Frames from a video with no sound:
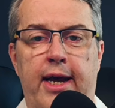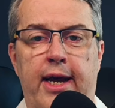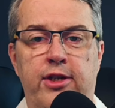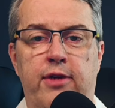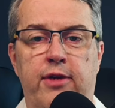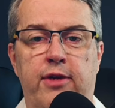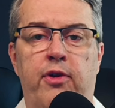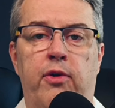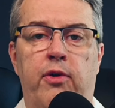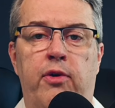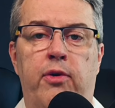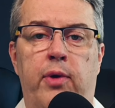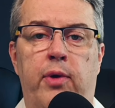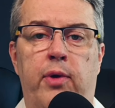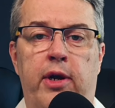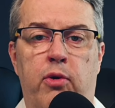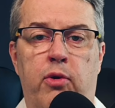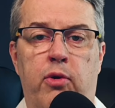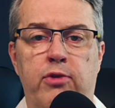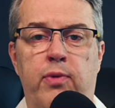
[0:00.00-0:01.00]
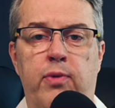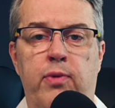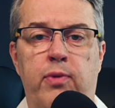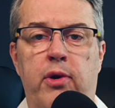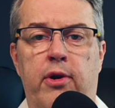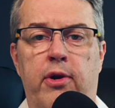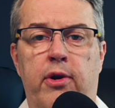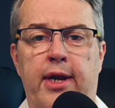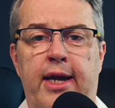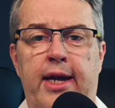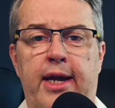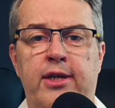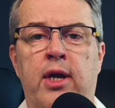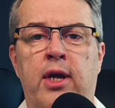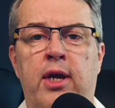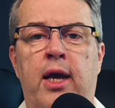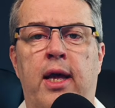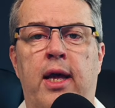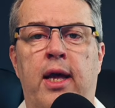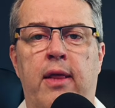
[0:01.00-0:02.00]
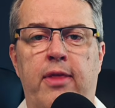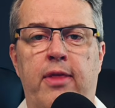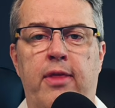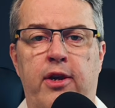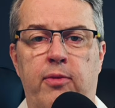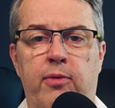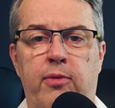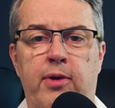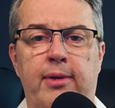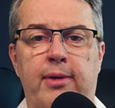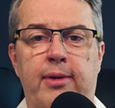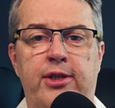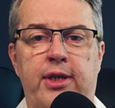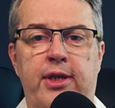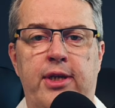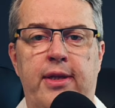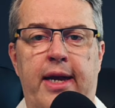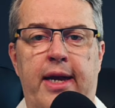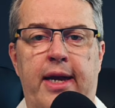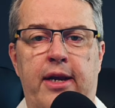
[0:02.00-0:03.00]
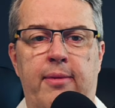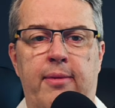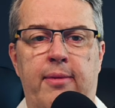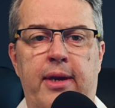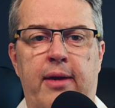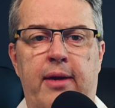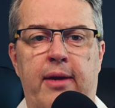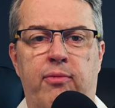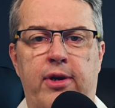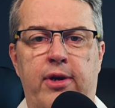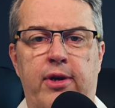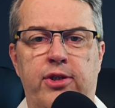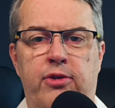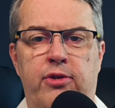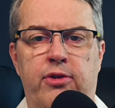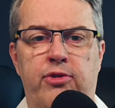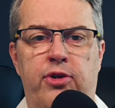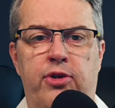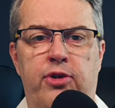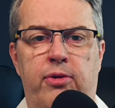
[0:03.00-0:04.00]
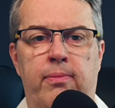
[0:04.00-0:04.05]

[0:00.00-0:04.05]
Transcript: If you're doing a course with LearnDash, then you'll probably see that coming out pretty soon too.